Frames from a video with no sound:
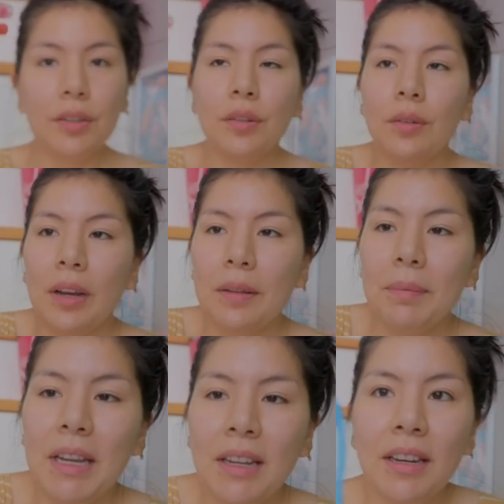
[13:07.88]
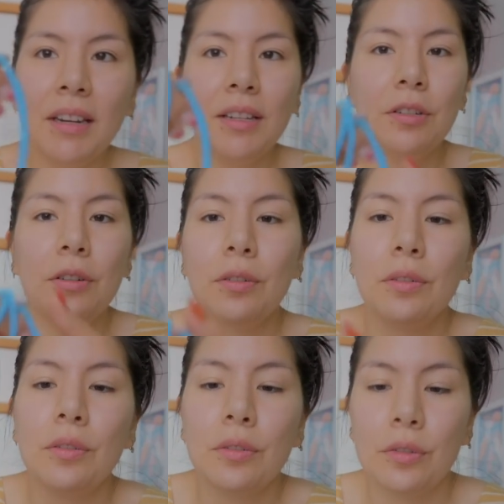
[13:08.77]
So I made an
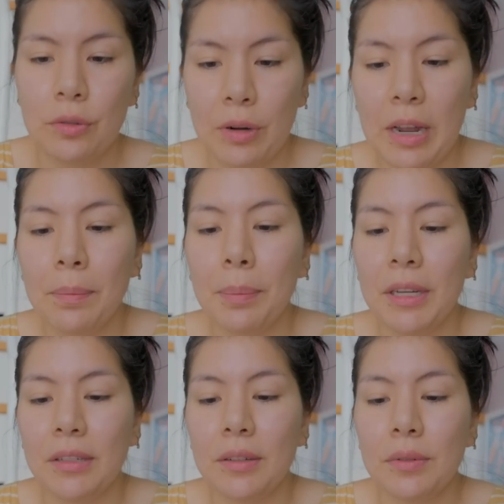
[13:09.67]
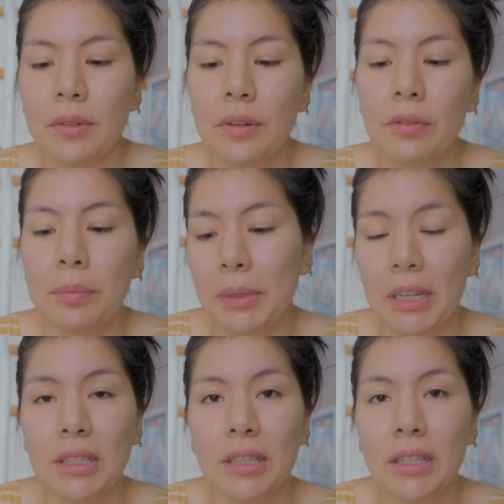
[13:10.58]
additional strap because I was gonna
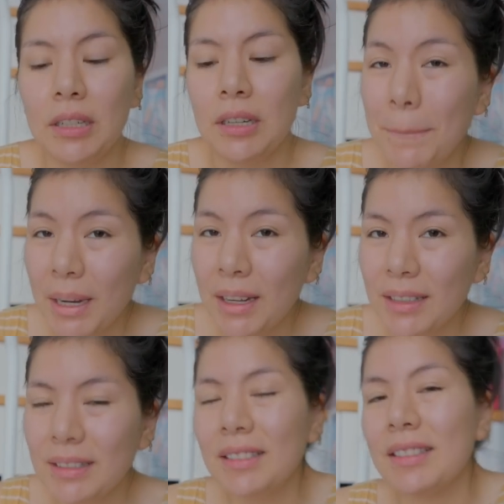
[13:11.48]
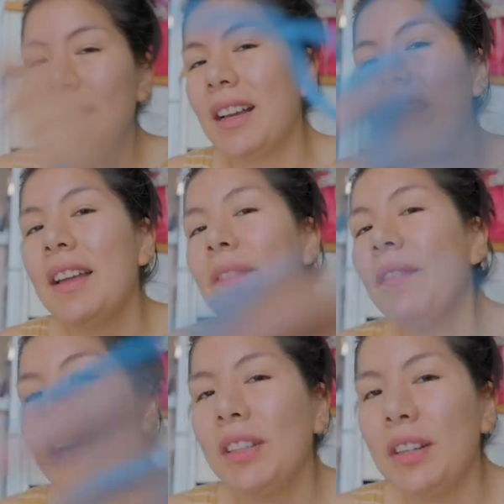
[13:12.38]
replace it, but I fucked